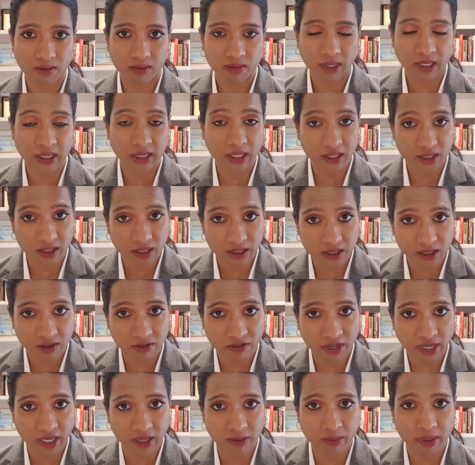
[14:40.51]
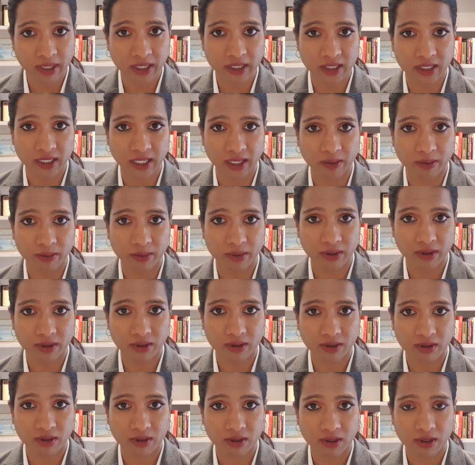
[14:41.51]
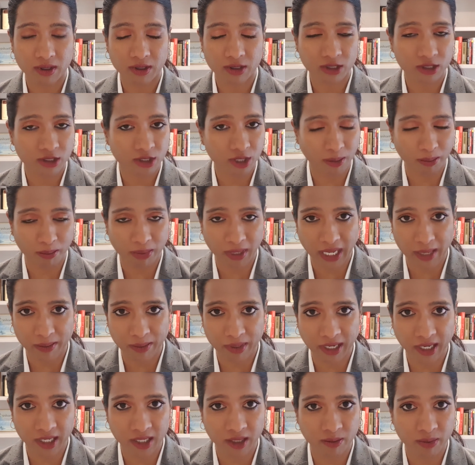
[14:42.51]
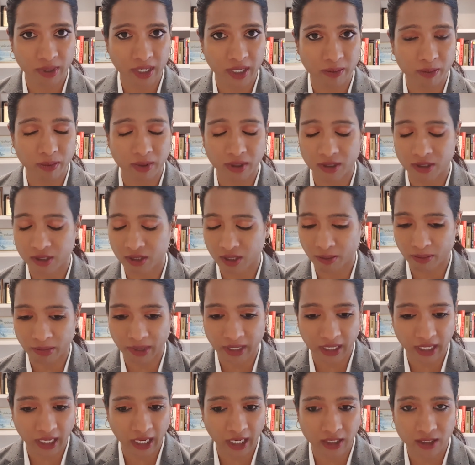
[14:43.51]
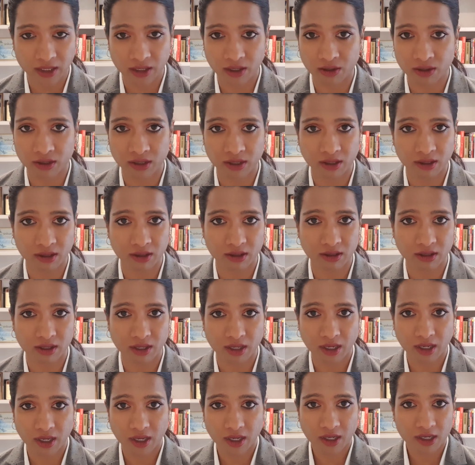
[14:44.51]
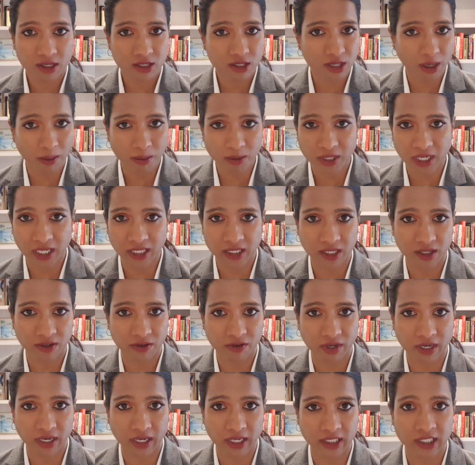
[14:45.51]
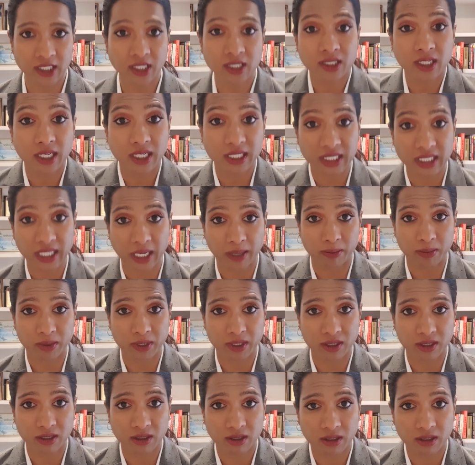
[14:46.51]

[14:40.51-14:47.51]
And this is a very big step. Stop blaming other people. Stop making excuses. Stop justifying. Just accept